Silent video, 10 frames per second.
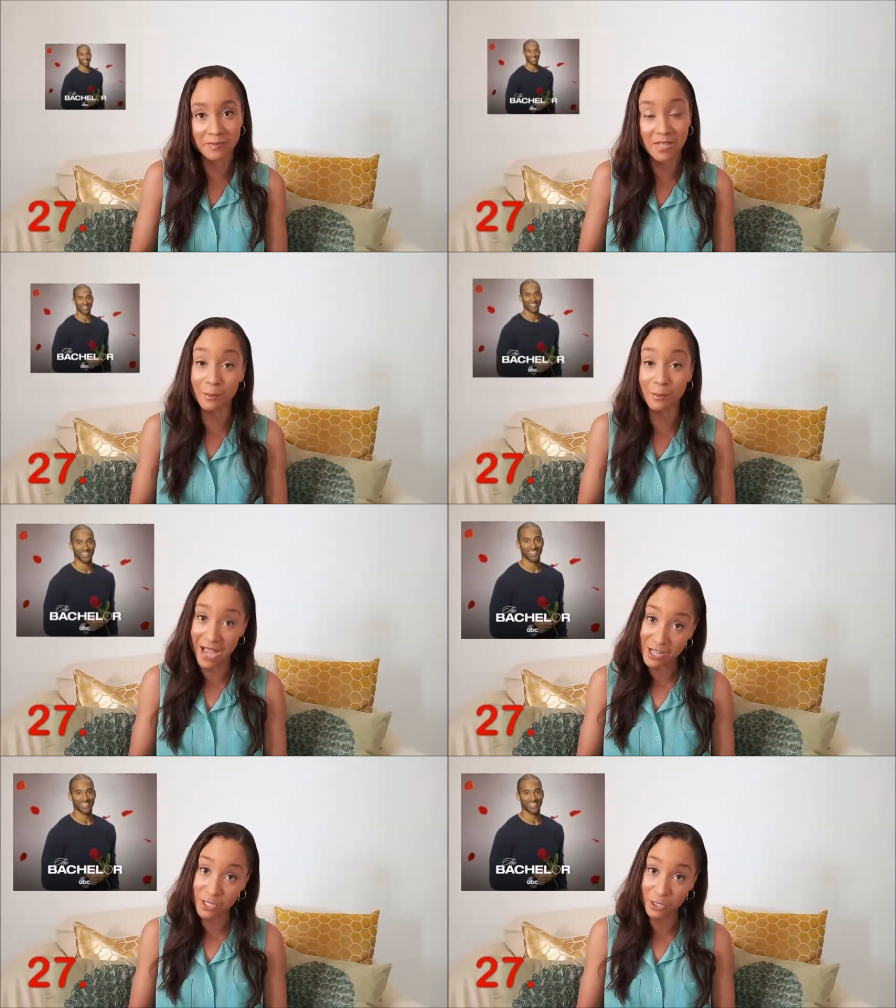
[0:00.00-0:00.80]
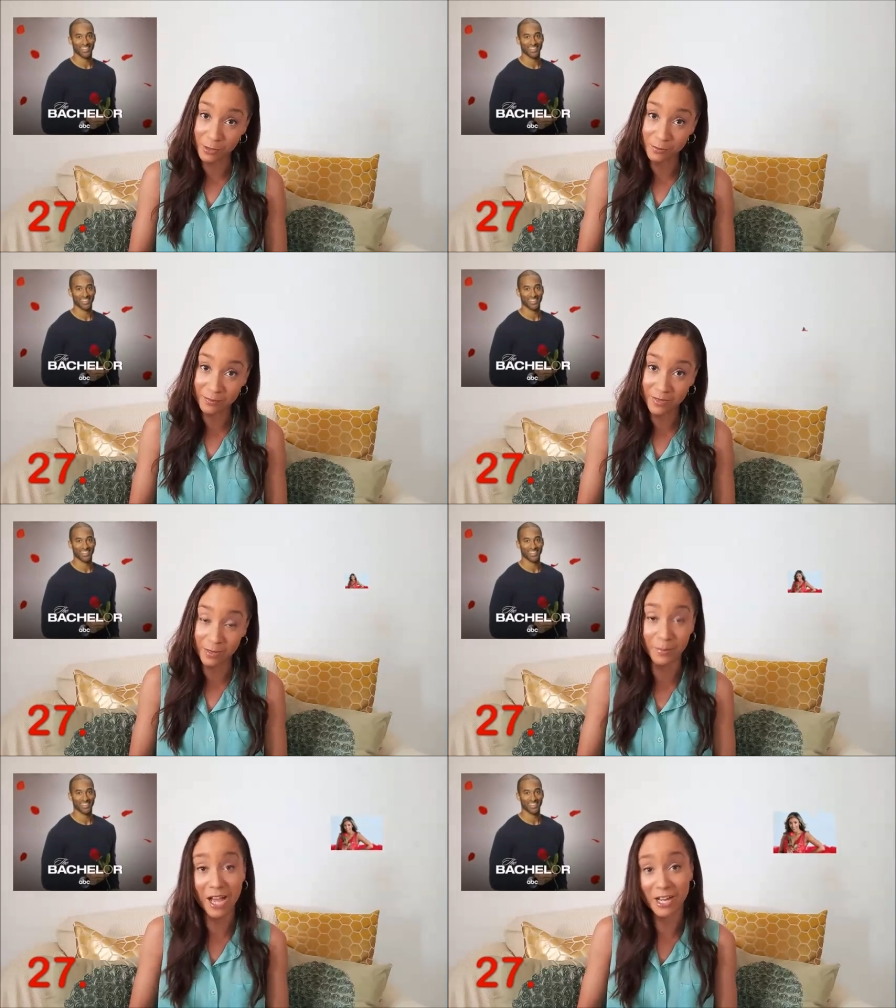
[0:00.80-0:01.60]
The Bachelor, The
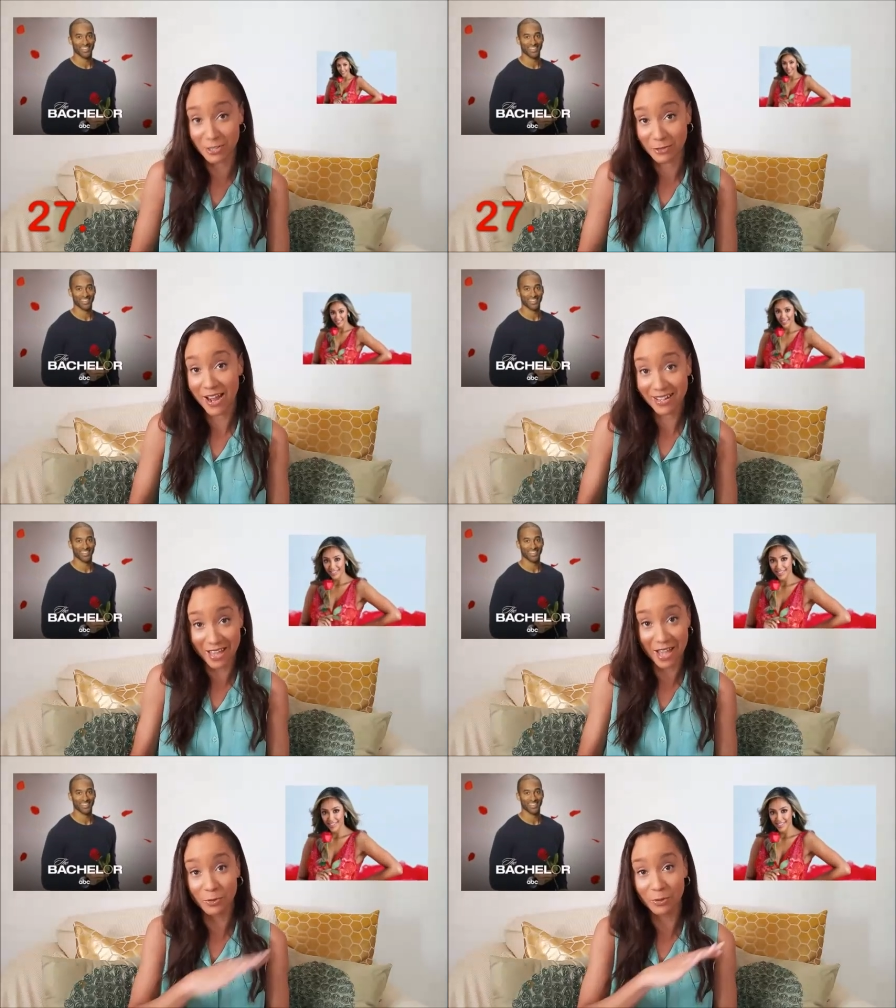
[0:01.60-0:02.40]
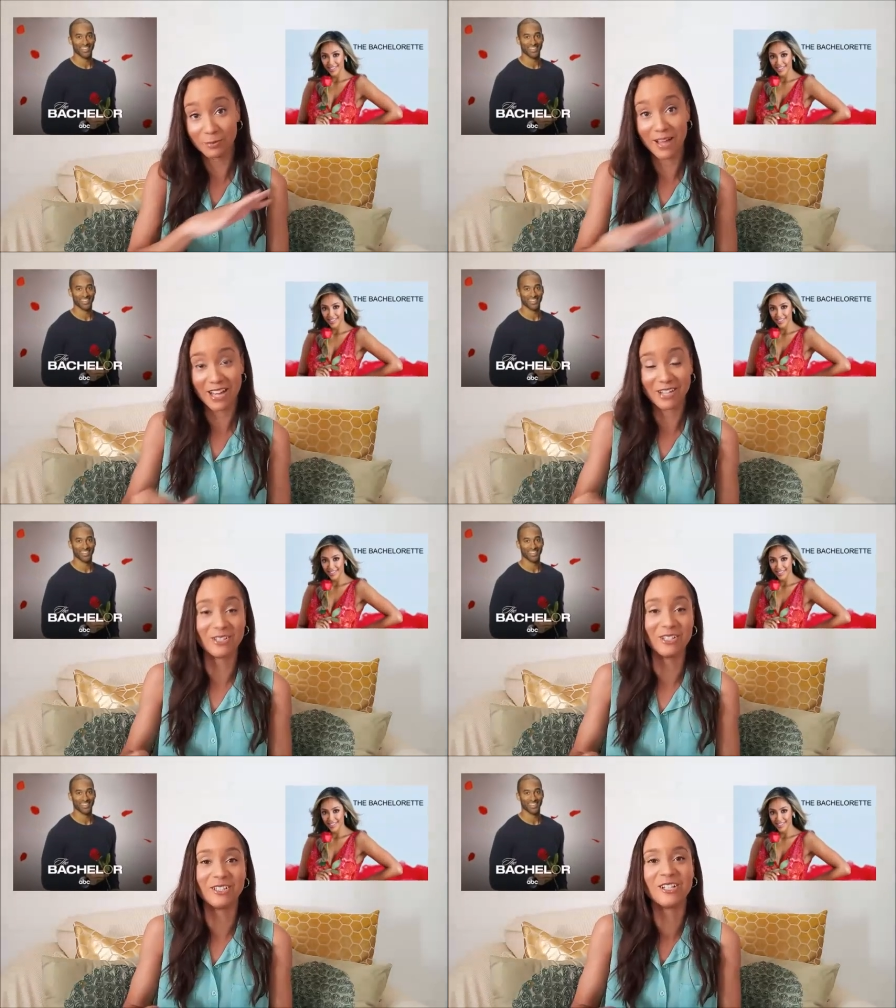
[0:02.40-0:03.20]
Bachelorette, that whole
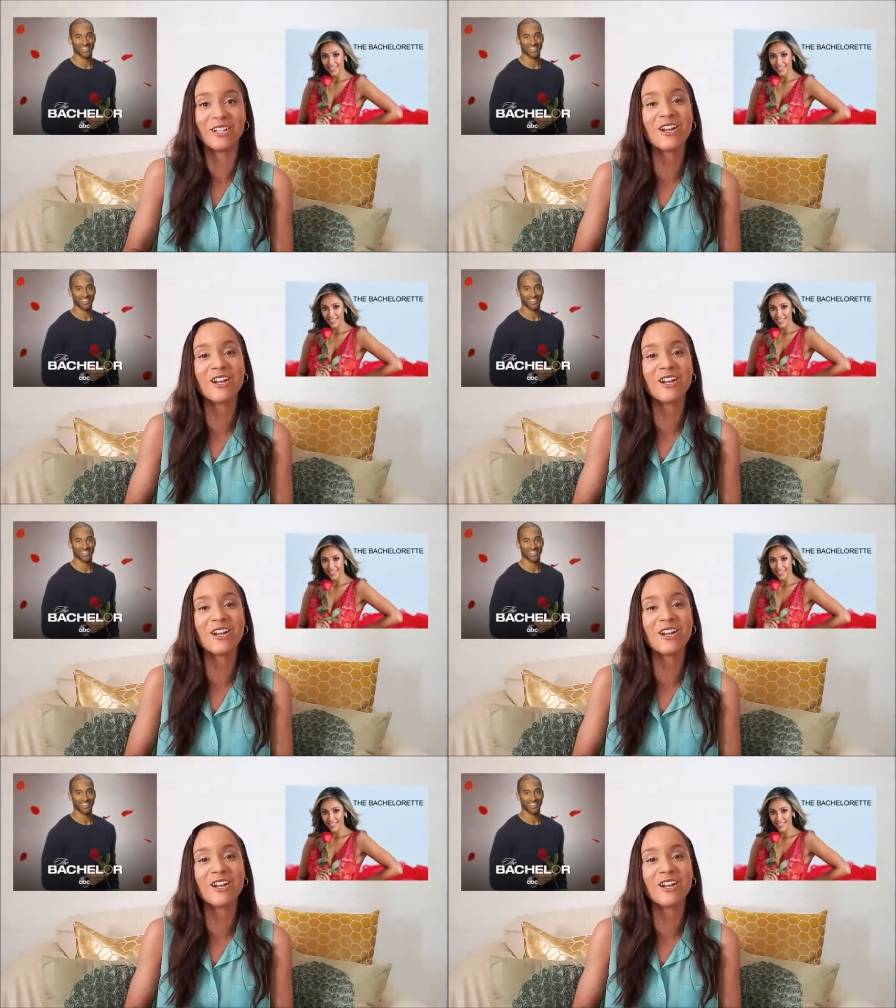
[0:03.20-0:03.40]
Bachelor